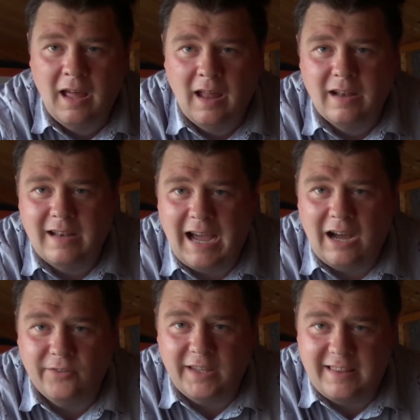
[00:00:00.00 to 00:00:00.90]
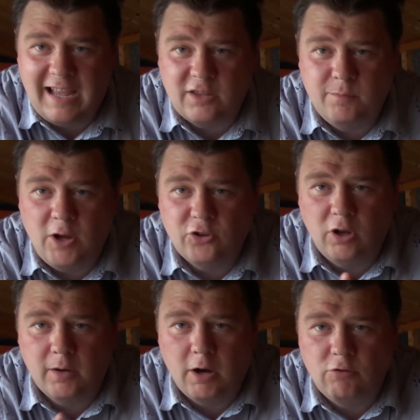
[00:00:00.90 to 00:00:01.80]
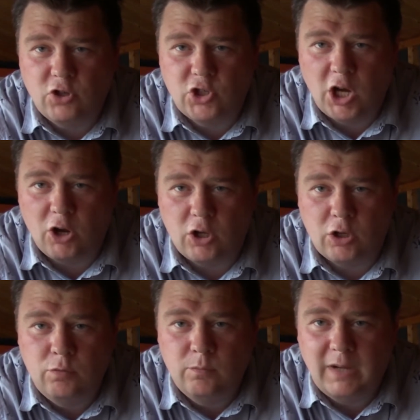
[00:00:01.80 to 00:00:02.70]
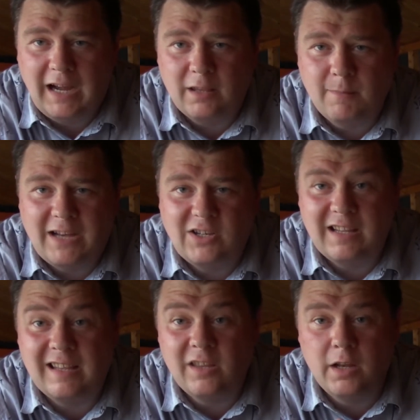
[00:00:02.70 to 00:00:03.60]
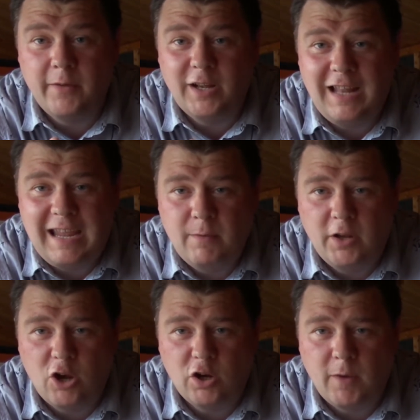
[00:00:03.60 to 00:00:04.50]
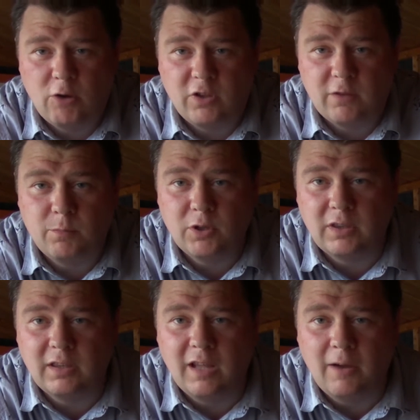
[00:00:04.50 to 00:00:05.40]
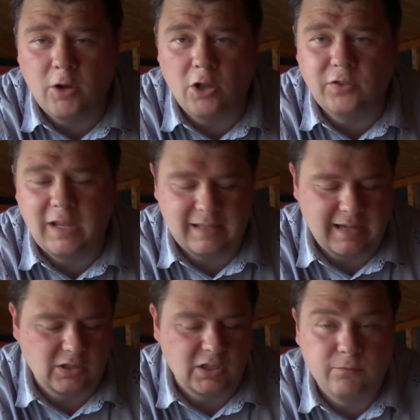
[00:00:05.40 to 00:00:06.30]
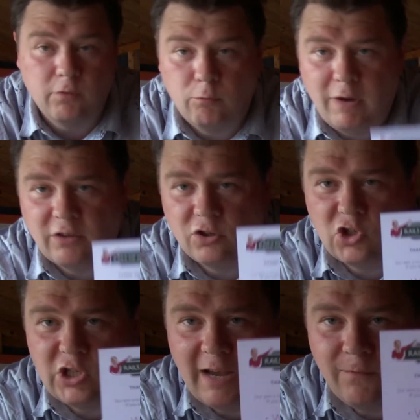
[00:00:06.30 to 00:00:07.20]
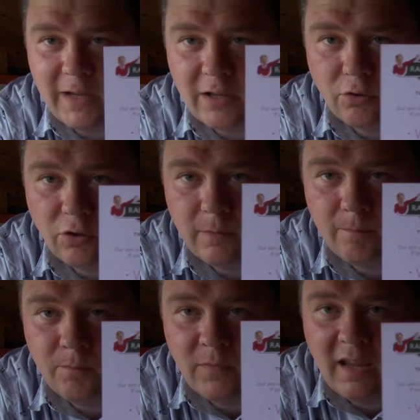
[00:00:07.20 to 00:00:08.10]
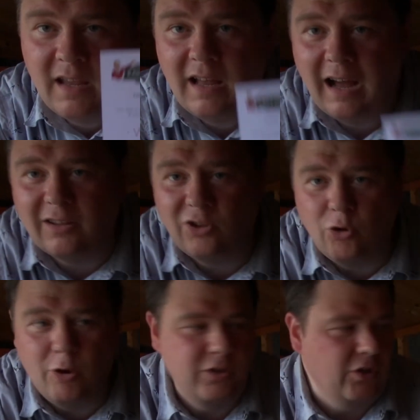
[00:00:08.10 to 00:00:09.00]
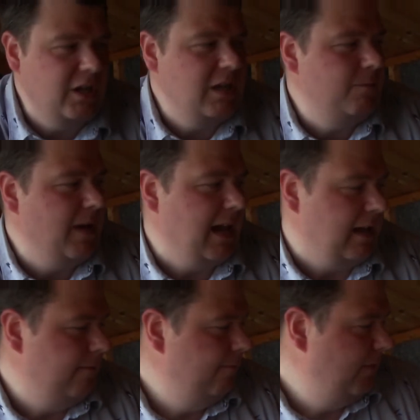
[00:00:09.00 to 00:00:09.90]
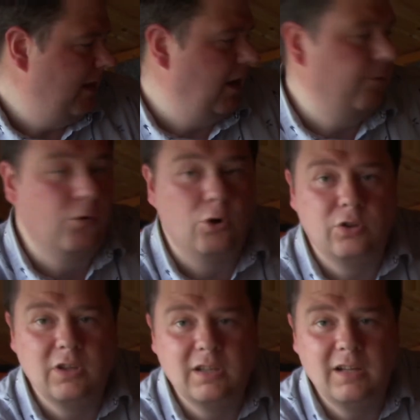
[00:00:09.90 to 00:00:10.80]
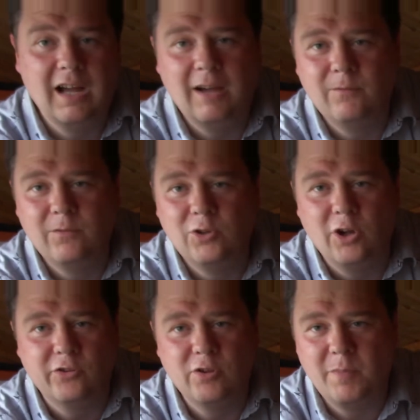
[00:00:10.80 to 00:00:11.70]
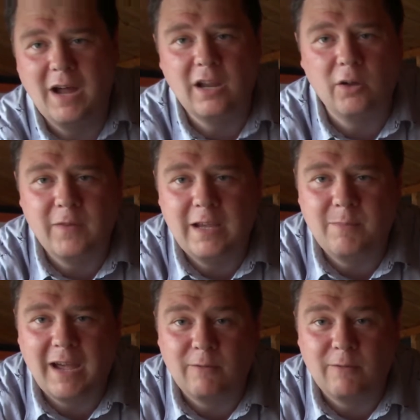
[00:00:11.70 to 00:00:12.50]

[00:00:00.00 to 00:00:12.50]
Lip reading: Now this next model I'm going to show you, as I mentioned, is another LIMA locomotive, but I got this actually from Rails of Sheffield. I saw it on eBay and I thought I've got to buy it off eBay.